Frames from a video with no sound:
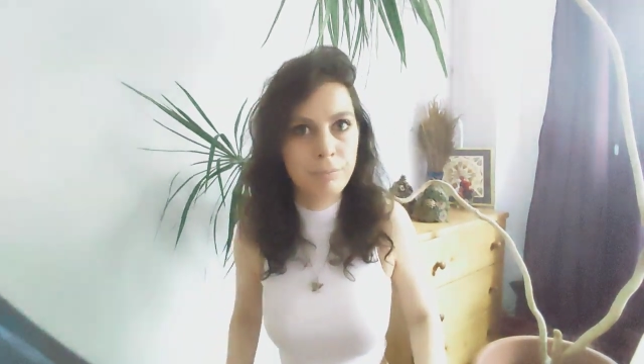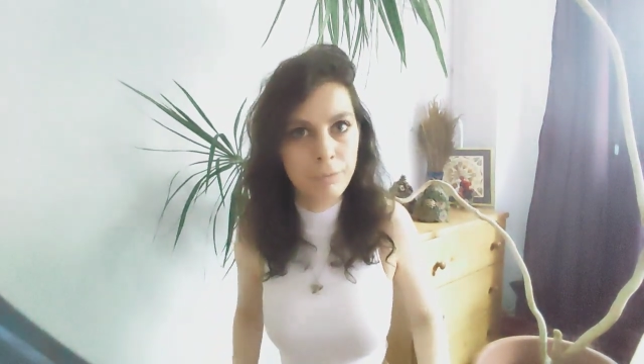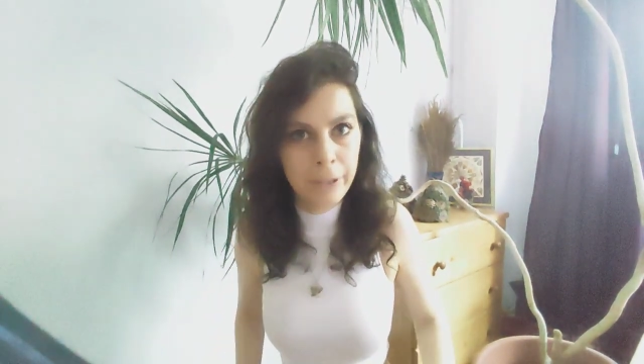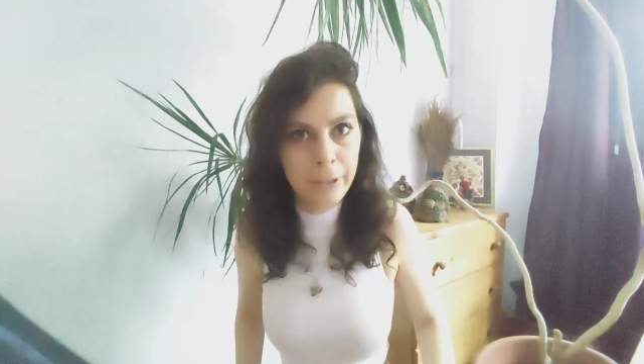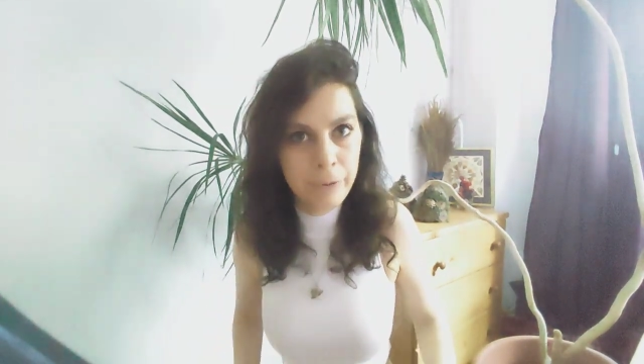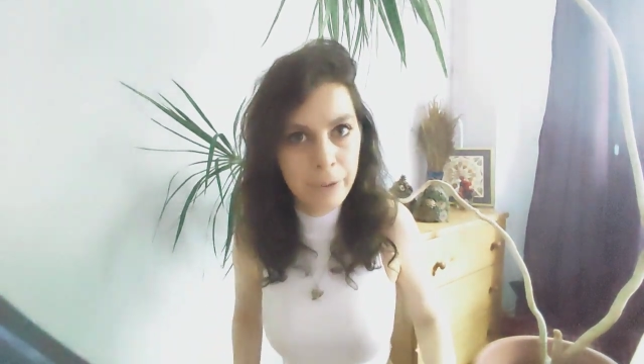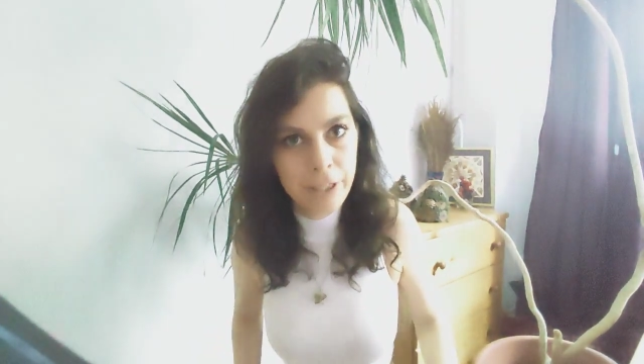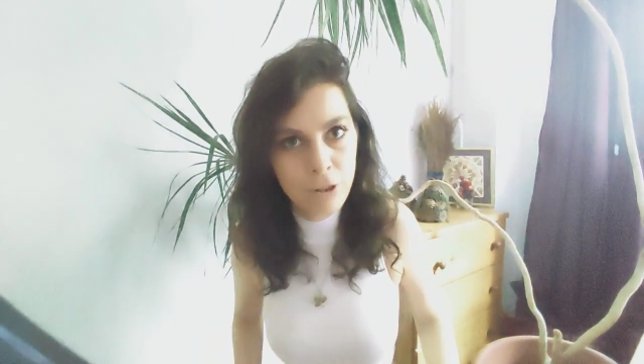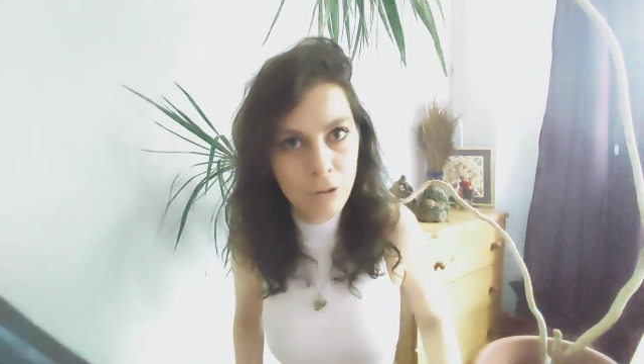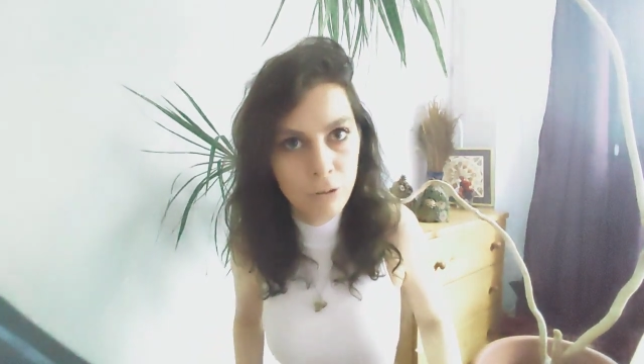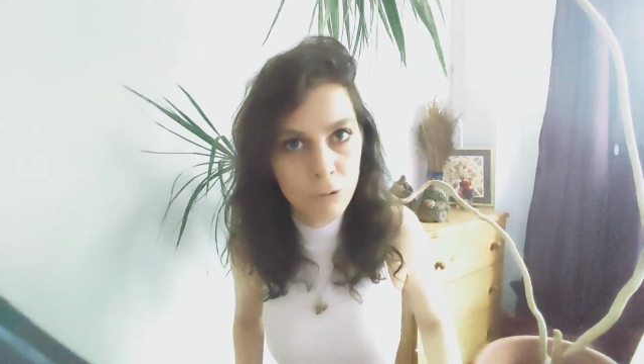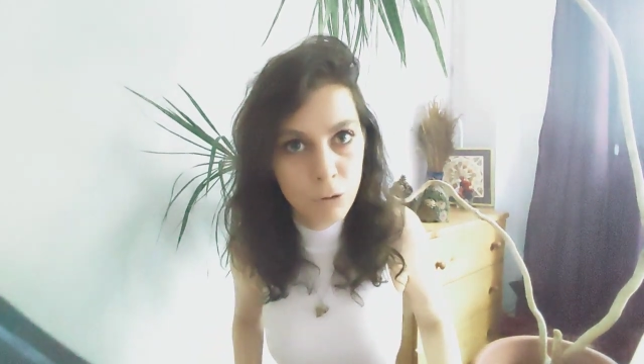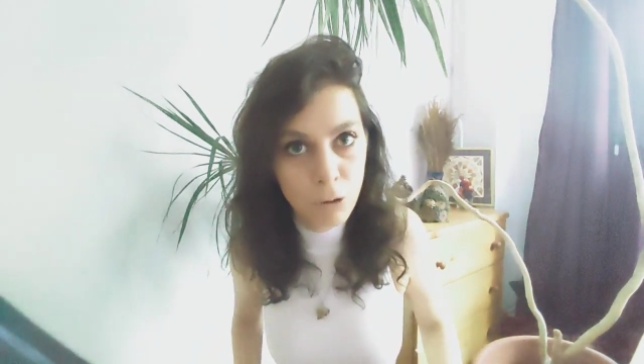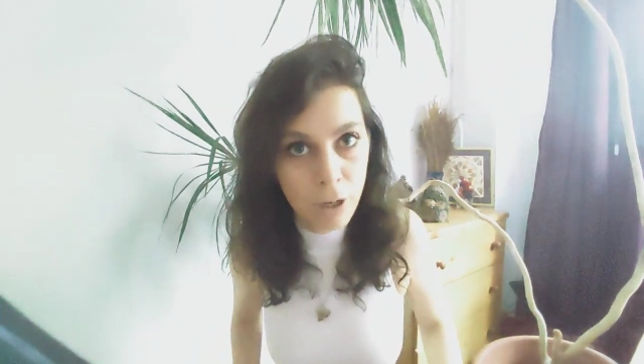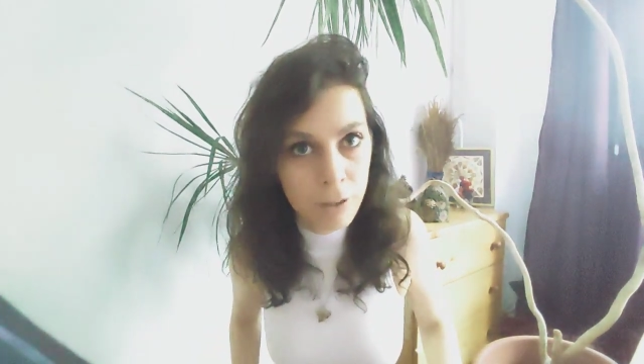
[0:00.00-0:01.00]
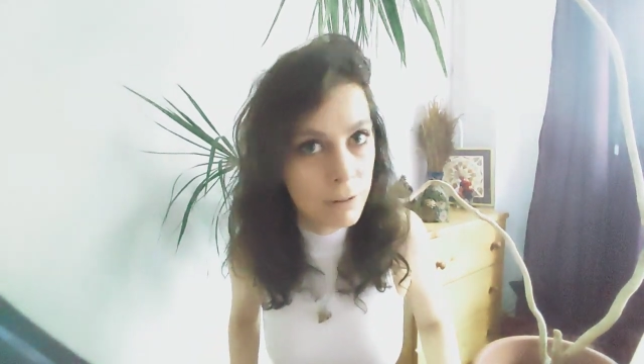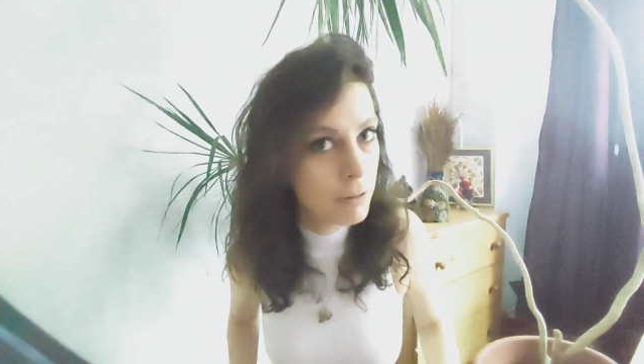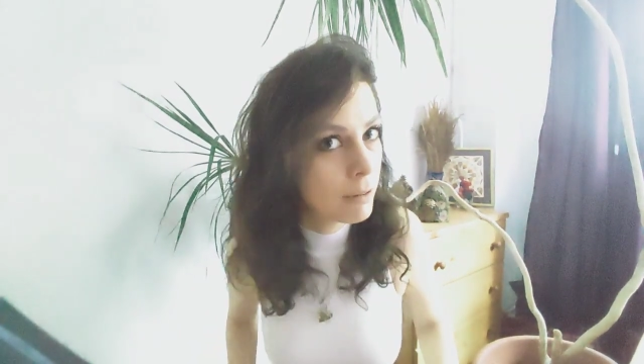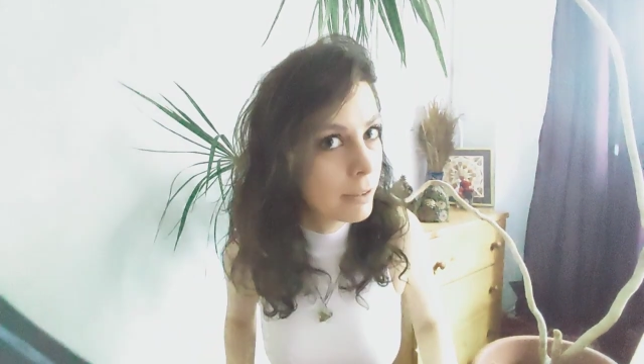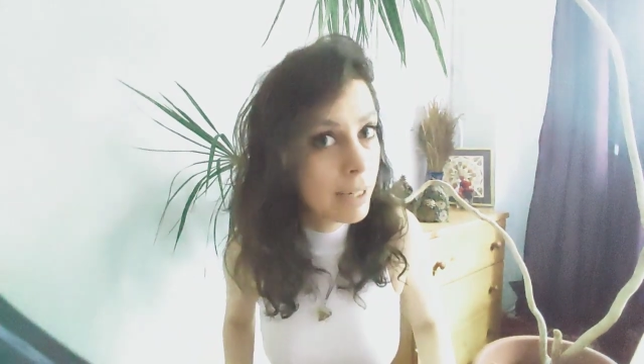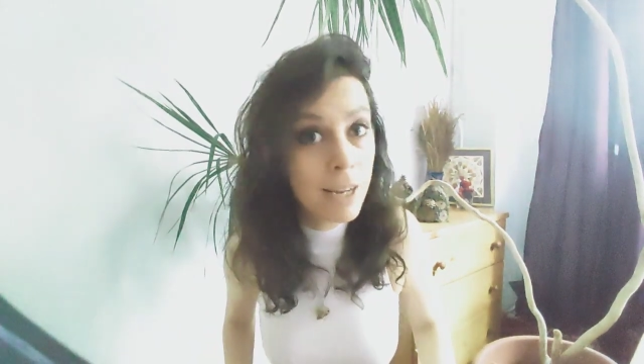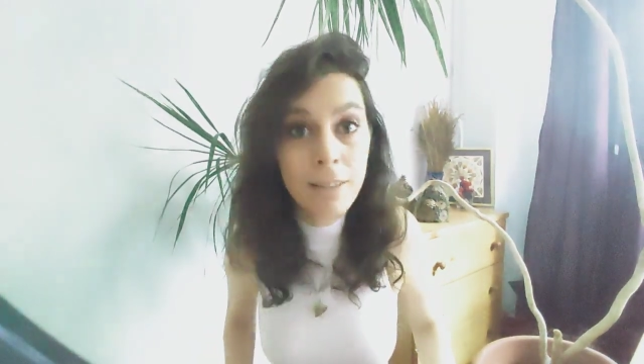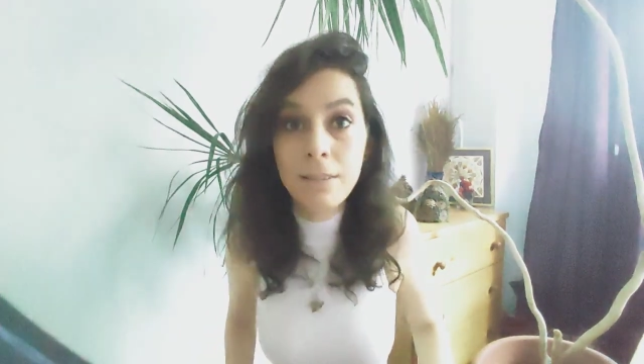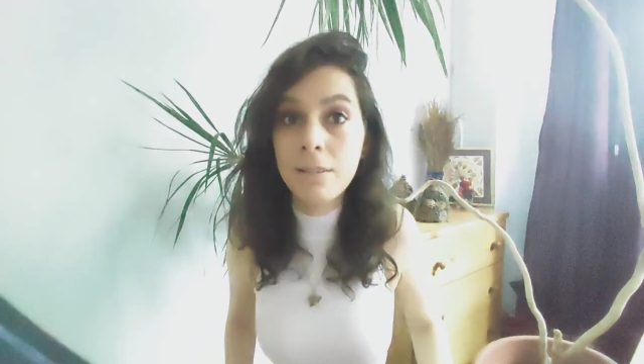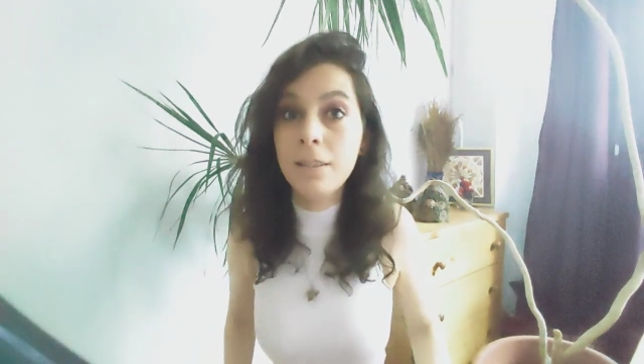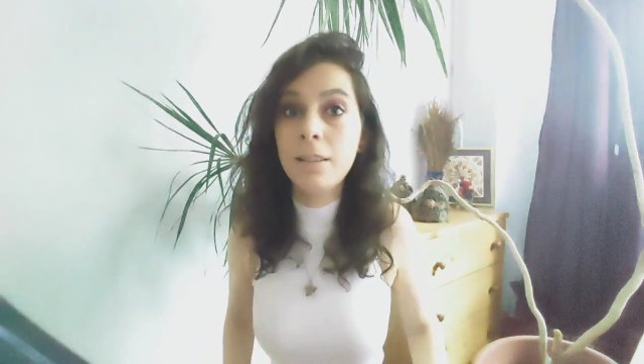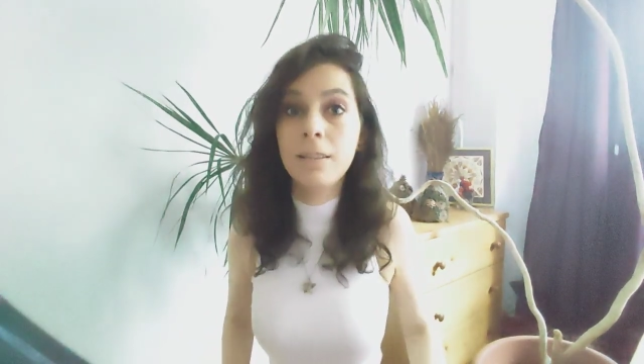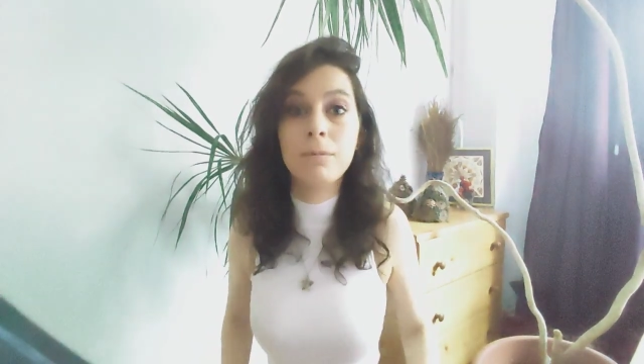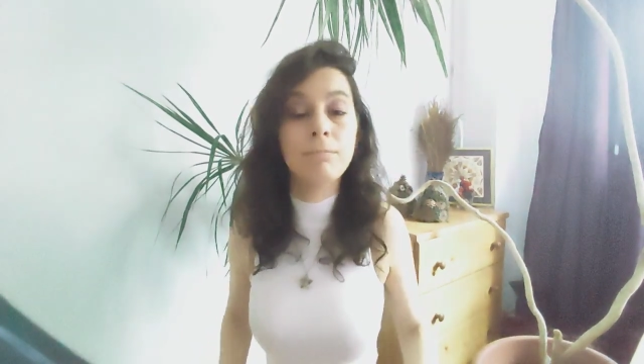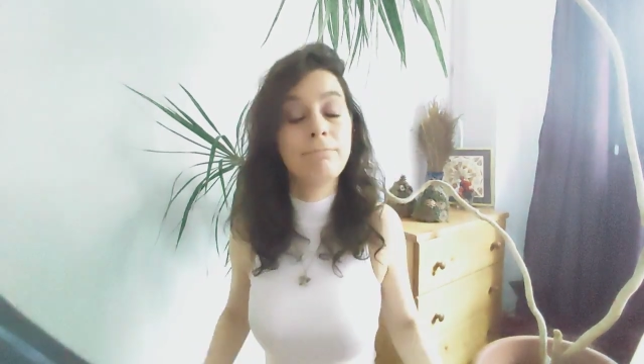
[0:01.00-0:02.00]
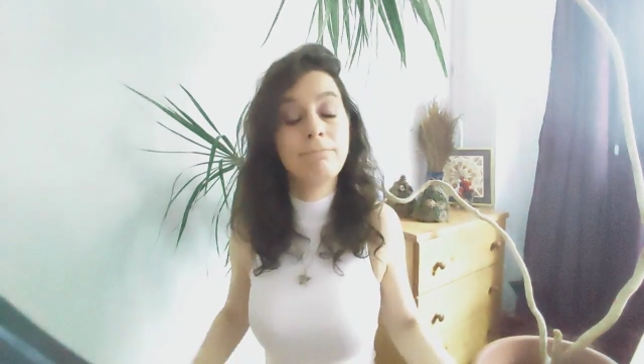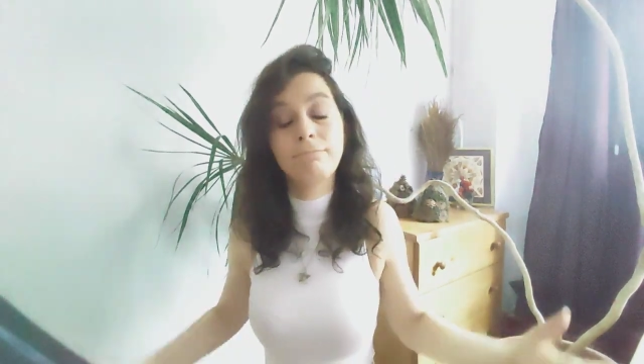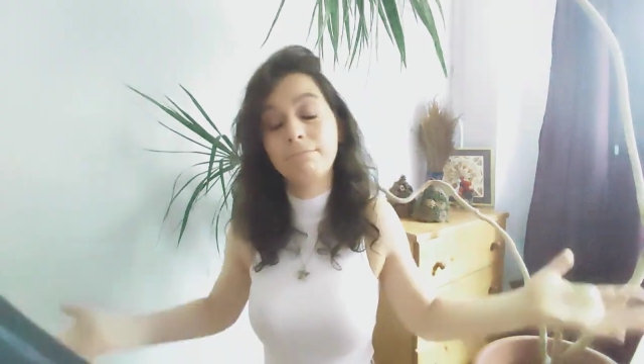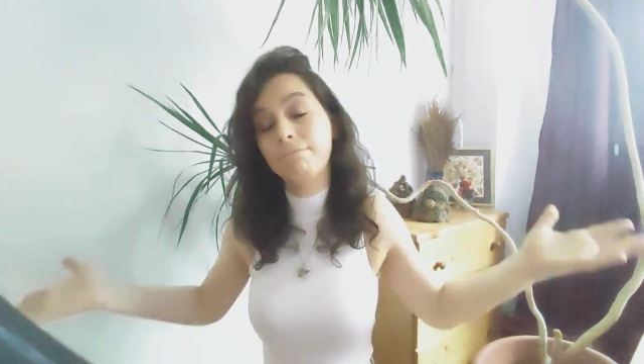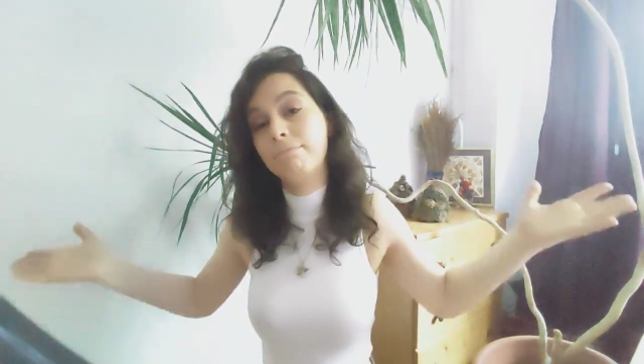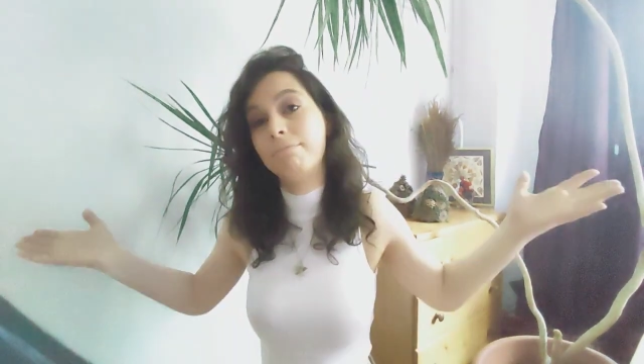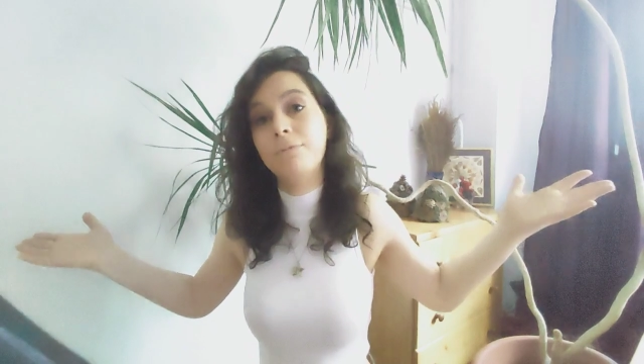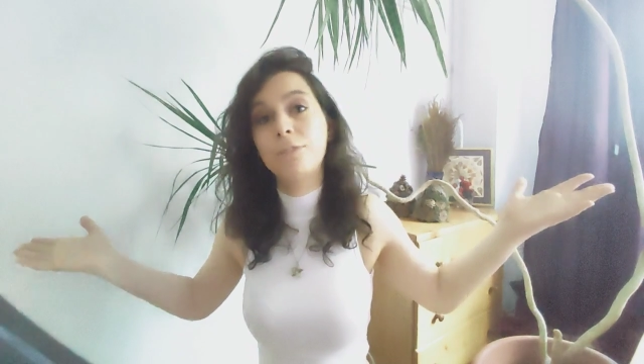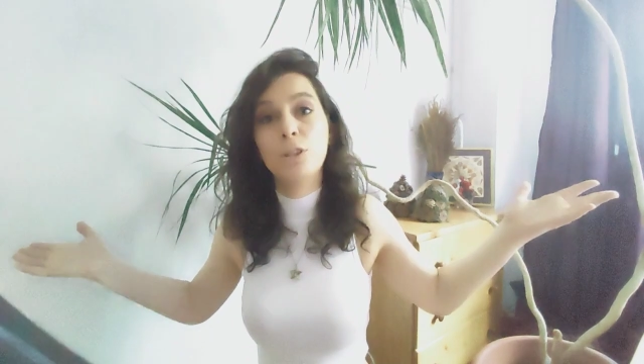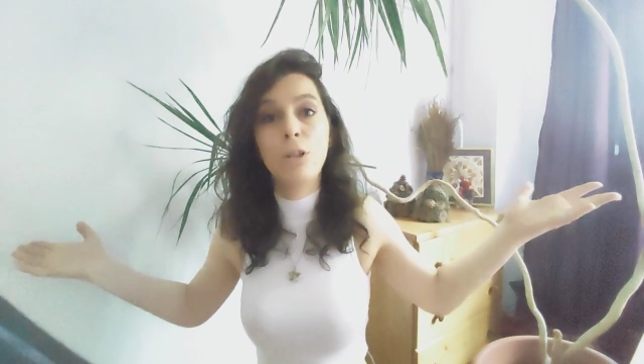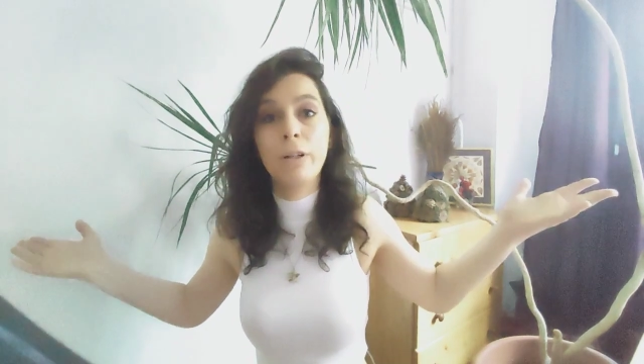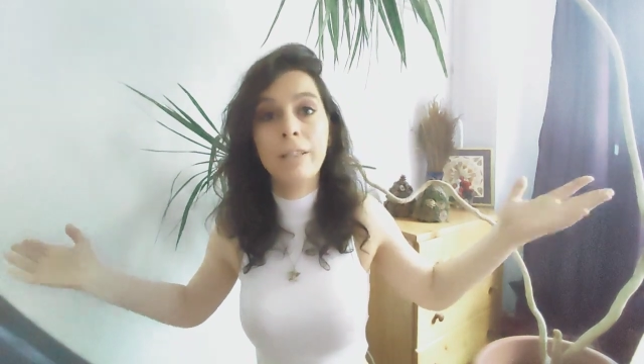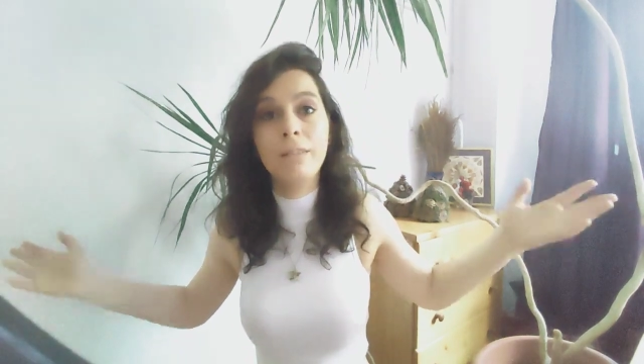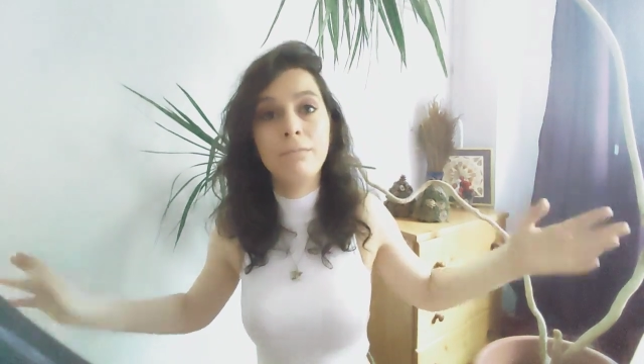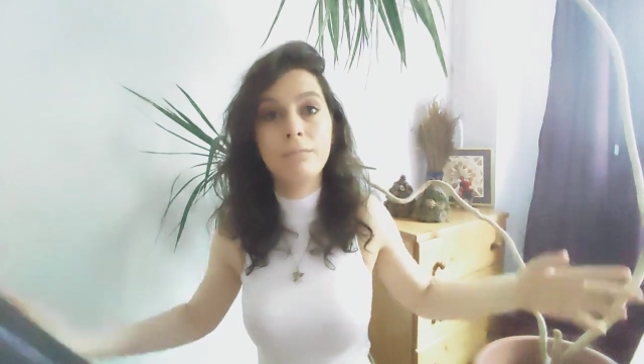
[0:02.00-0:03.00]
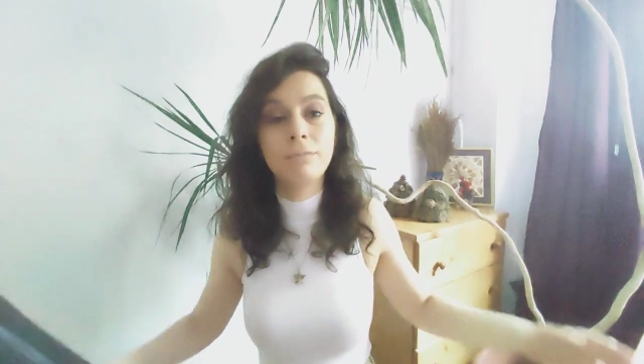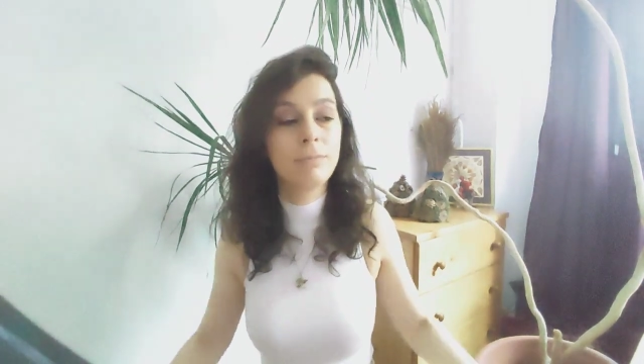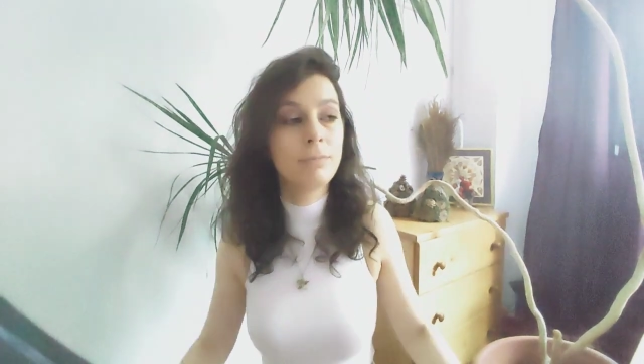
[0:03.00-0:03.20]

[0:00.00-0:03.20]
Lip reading: recreational drugs, you're not gonna see them. Sorry.